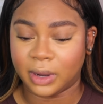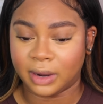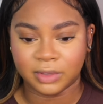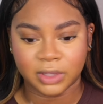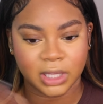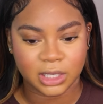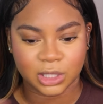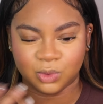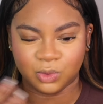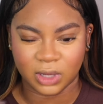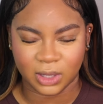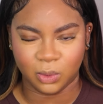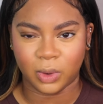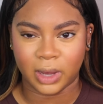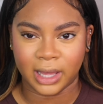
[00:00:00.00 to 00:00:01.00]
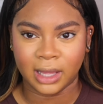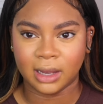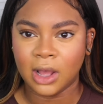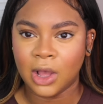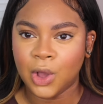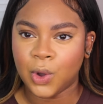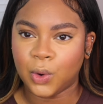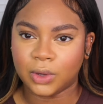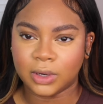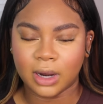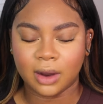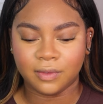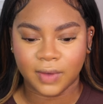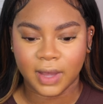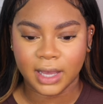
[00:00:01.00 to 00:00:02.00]
Everything is really wet on
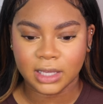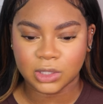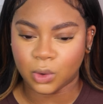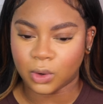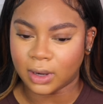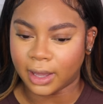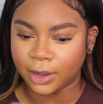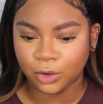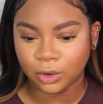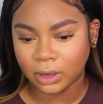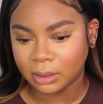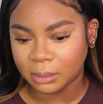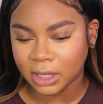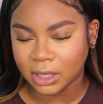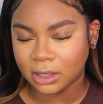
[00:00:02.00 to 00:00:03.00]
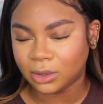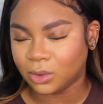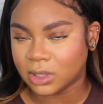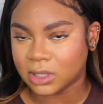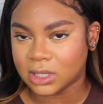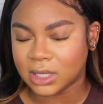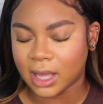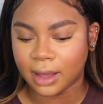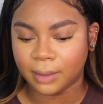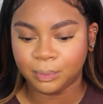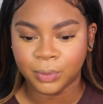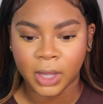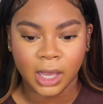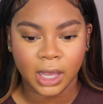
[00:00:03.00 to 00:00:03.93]
our face, or like creamy you could say,